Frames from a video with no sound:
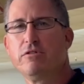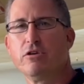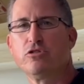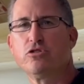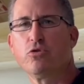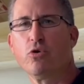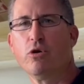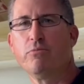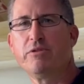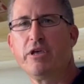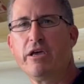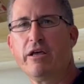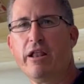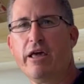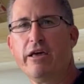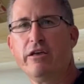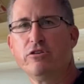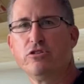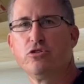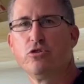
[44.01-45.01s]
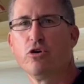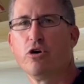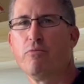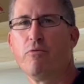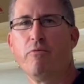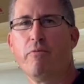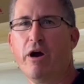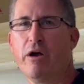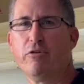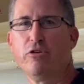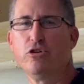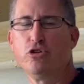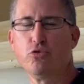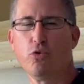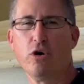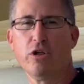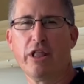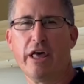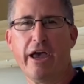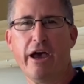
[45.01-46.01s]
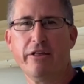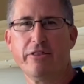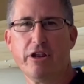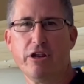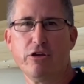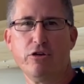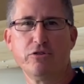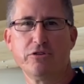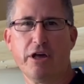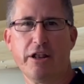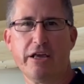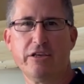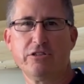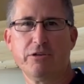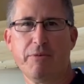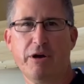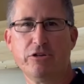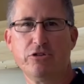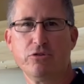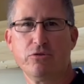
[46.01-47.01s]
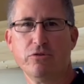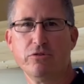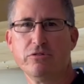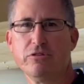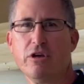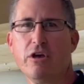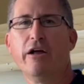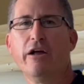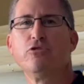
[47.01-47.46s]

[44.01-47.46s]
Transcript: The Storm DNA is drilled with my usual layout that I use on asymmetricals.